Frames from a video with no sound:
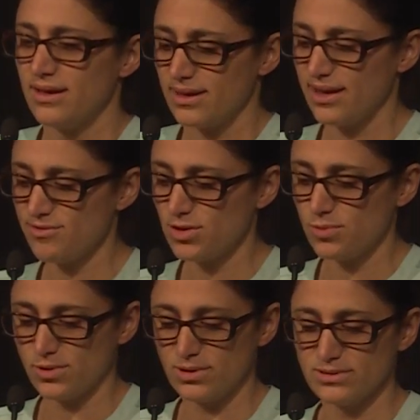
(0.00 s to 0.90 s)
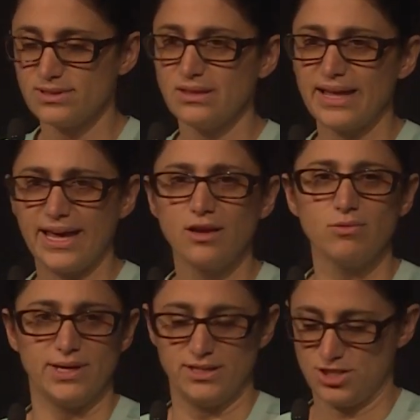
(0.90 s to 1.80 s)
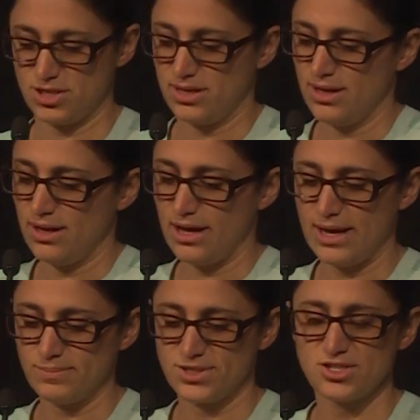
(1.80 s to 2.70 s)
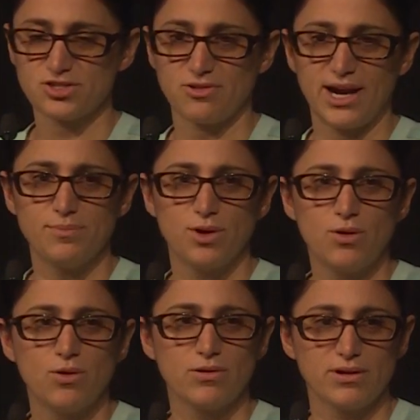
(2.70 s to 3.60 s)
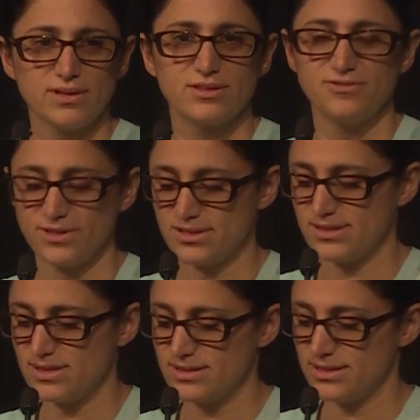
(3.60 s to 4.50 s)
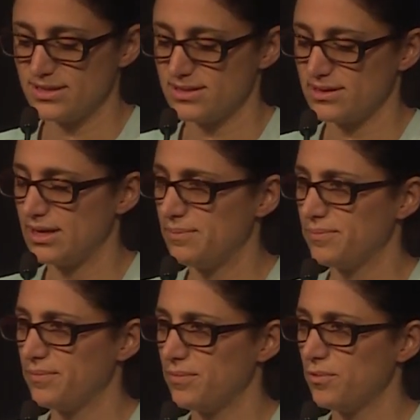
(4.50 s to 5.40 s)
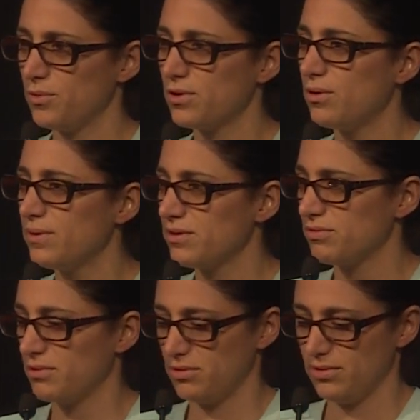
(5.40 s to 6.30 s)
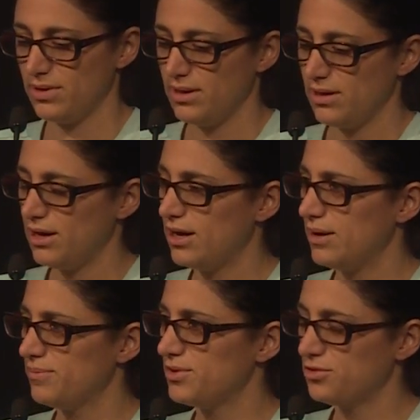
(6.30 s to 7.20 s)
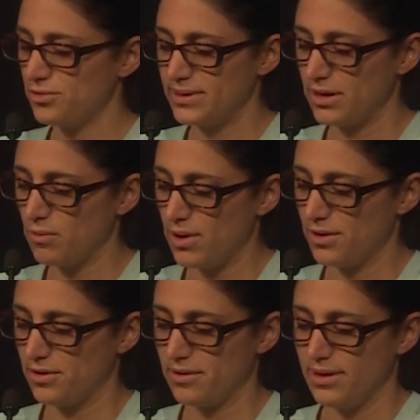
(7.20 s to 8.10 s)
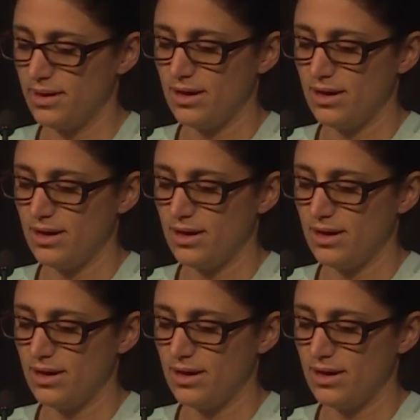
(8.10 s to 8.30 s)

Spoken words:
gave the world the language to describe the horror that the Flint citizens were going through, their drinking water,